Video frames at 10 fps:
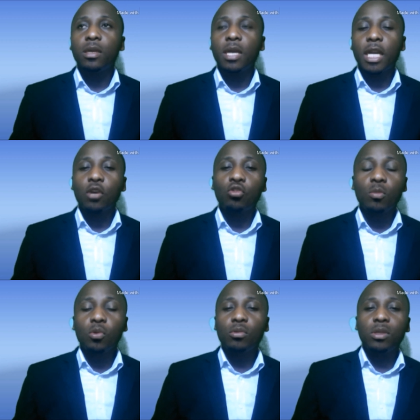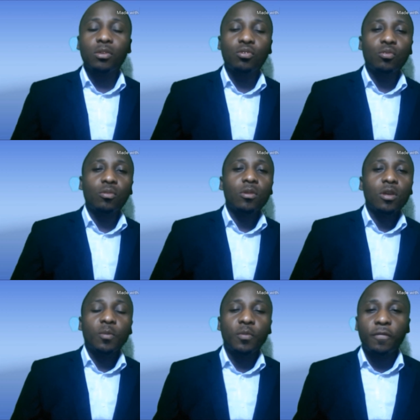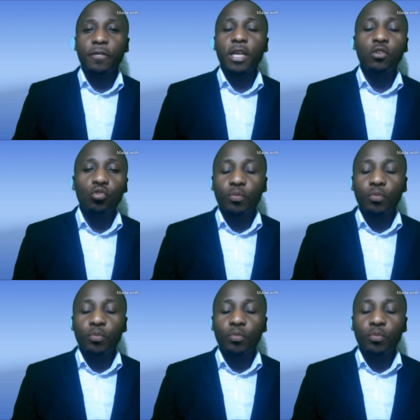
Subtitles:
Ghana Home Loan, they will prefer you